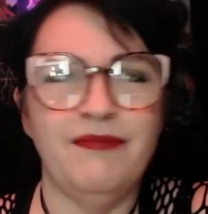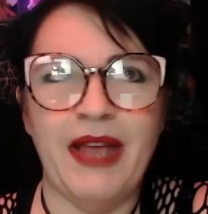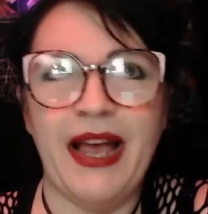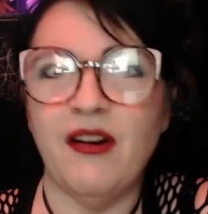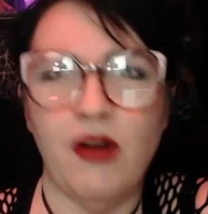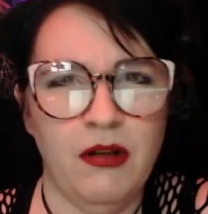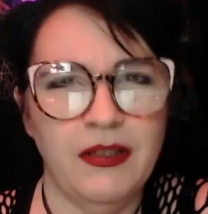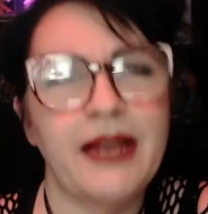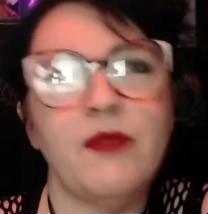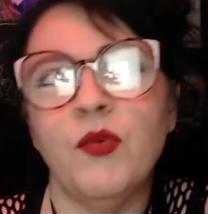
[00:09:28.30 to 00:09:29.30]
at all.
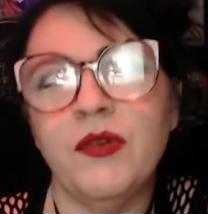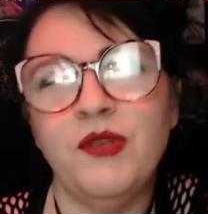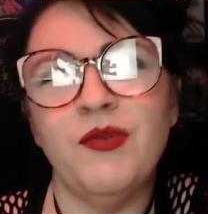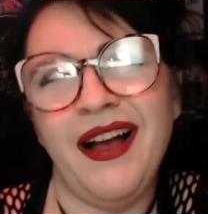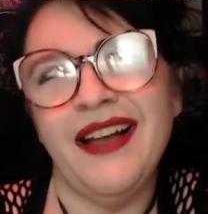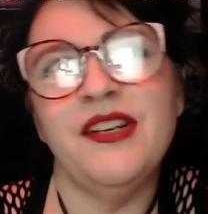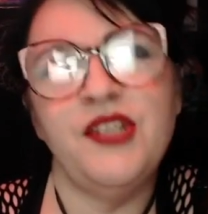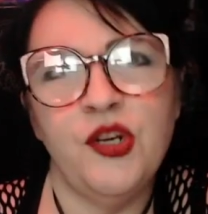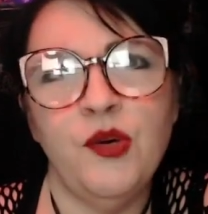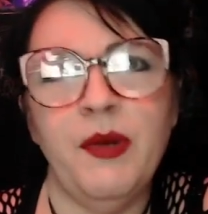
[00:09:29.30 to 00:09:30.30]
Like, you kind of
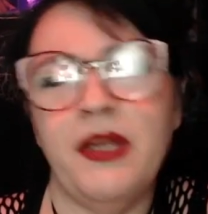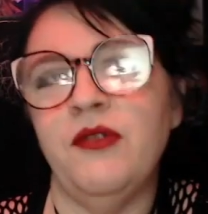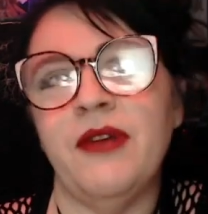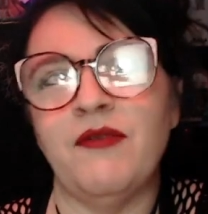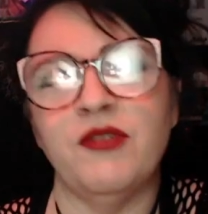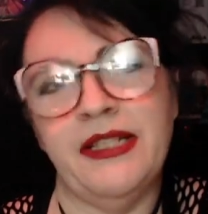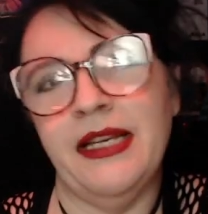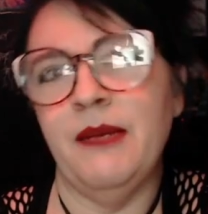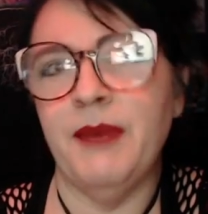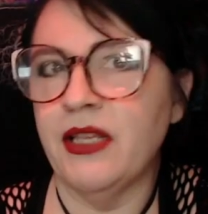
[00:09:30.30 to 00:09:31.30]
do, but you never
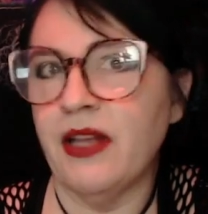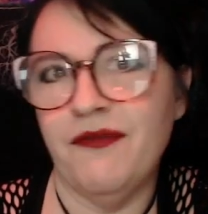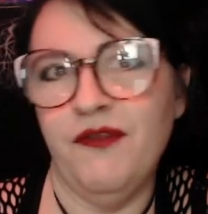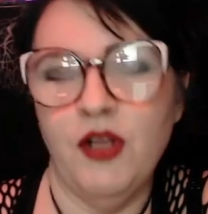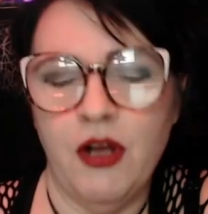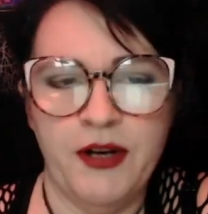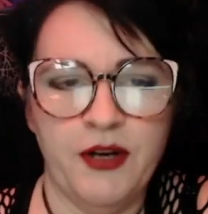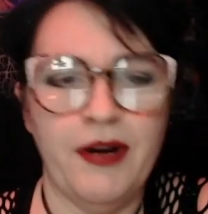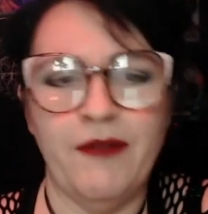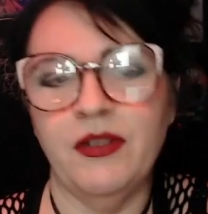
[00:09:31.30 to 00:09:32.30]
see anybody, like, full on,
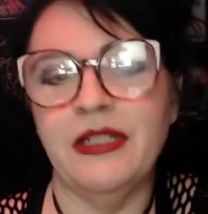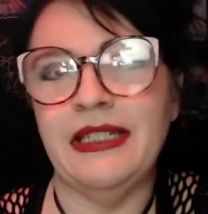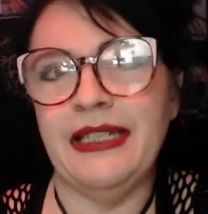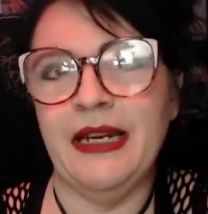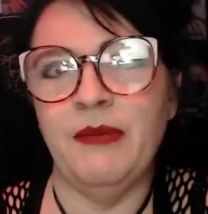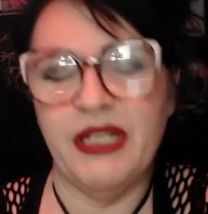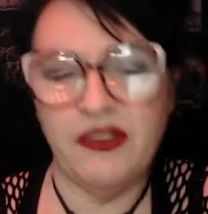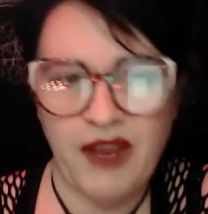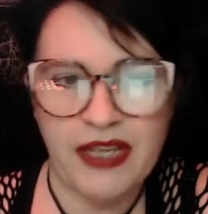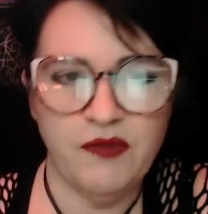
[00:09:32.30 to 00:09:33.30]
or you never, like, see
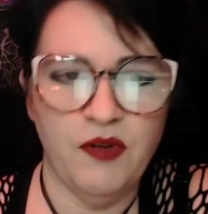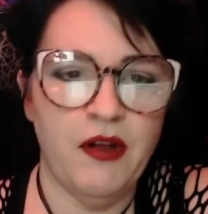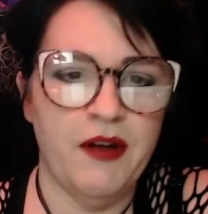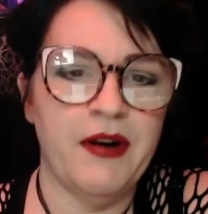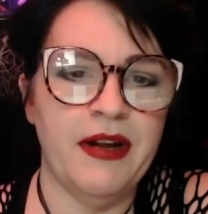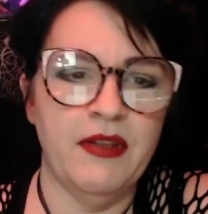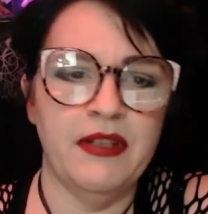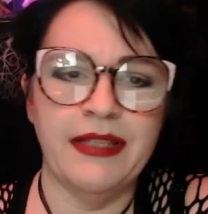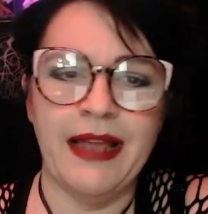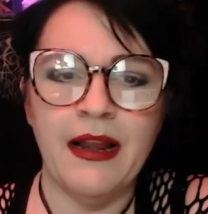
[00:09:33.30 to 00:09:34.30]
anybody's face full on or anything
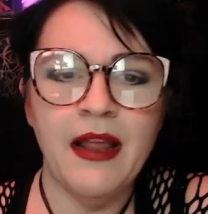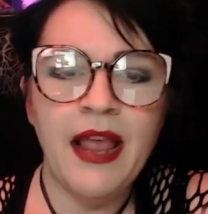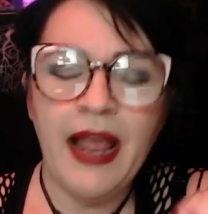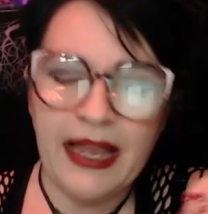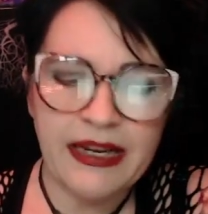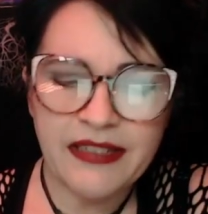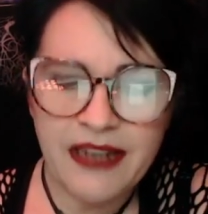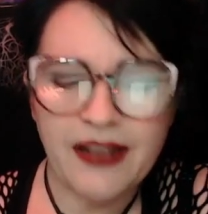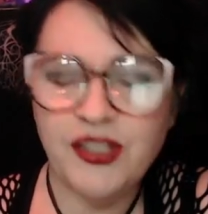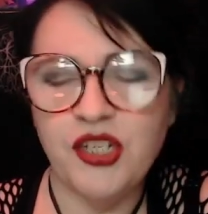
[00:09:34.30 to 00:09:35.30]
like that. And it's
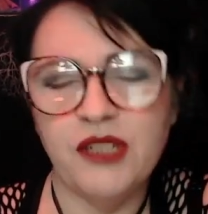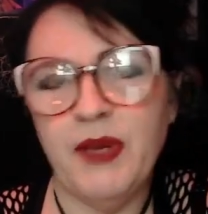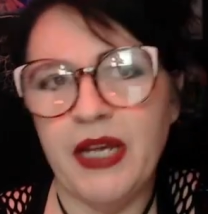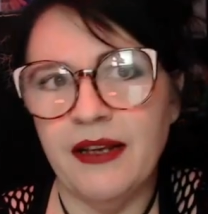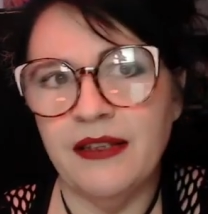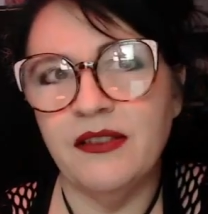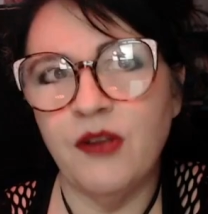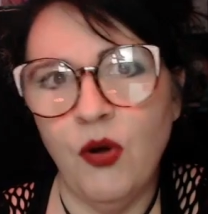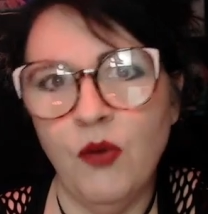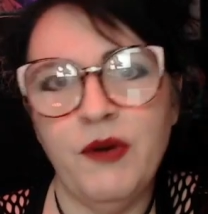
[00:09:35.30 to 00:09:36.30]
not just because
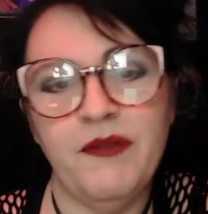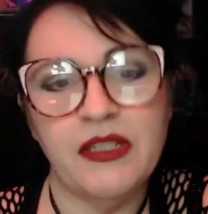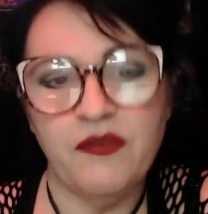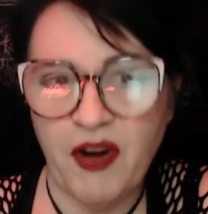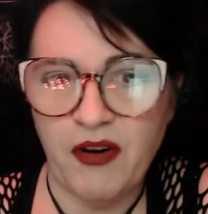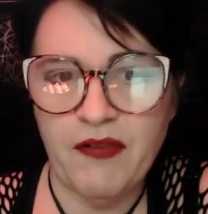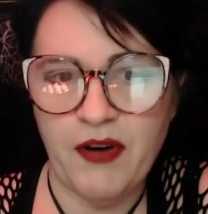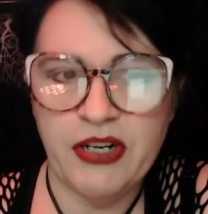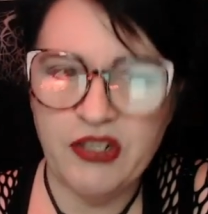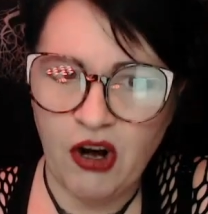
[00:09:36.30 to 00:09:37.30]
the whole movie is very,
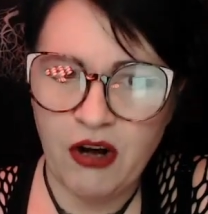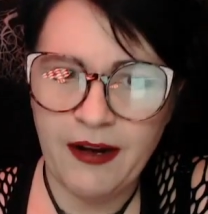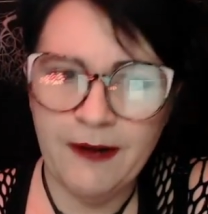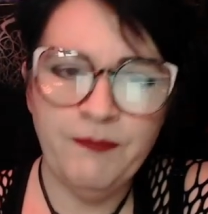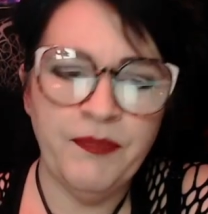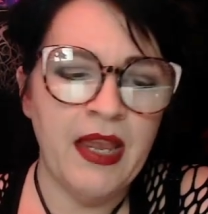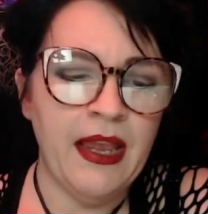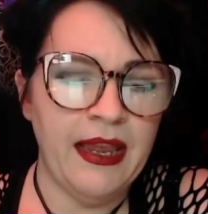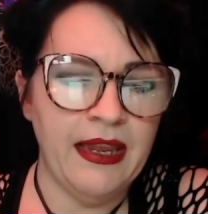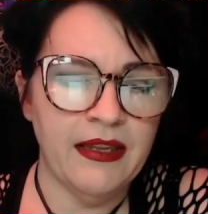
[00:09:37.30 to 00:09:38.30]
very dark,
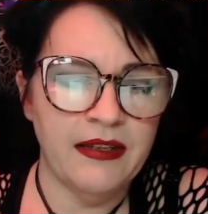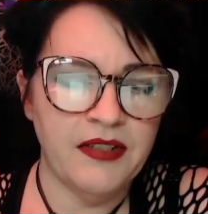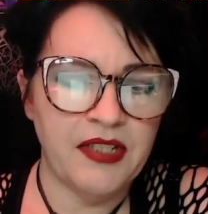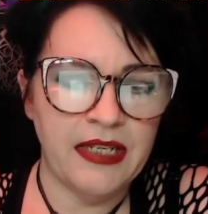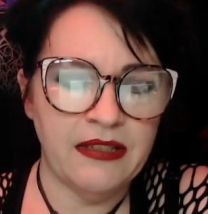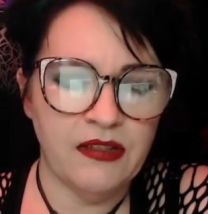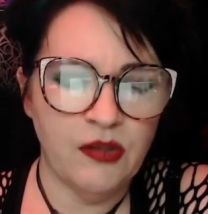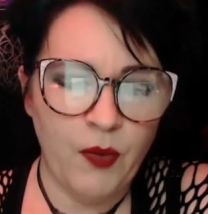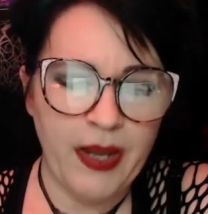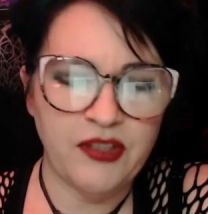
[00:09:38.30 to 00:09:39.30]
and it's
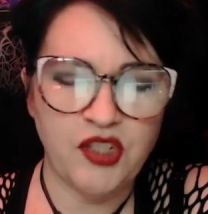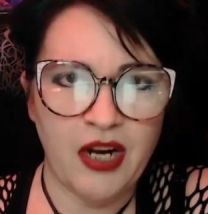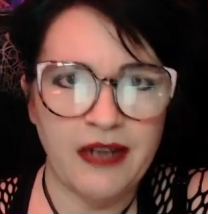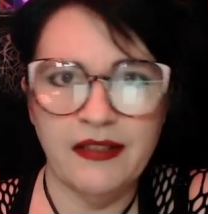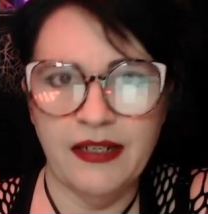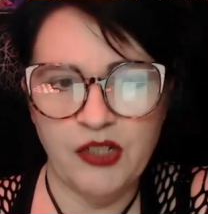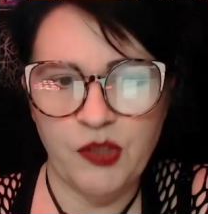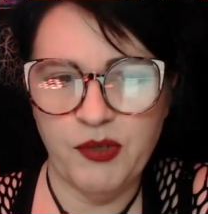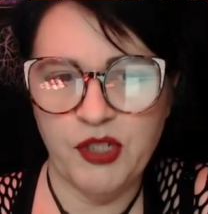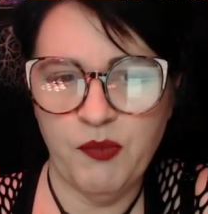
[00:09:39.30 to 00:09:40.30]
the way it's shot is, like,
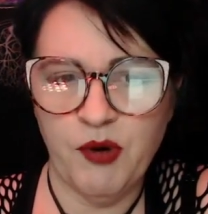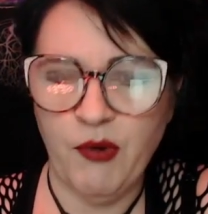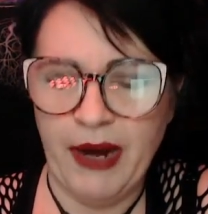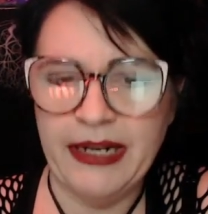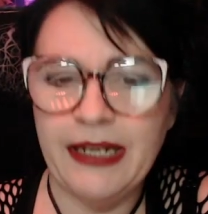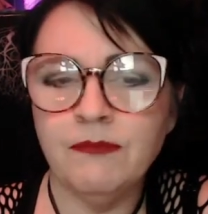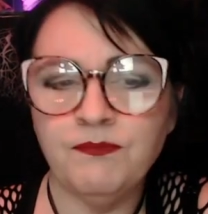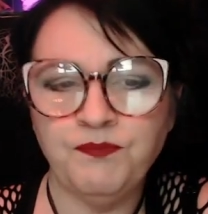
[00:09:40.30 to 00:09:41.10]
super, super grainy.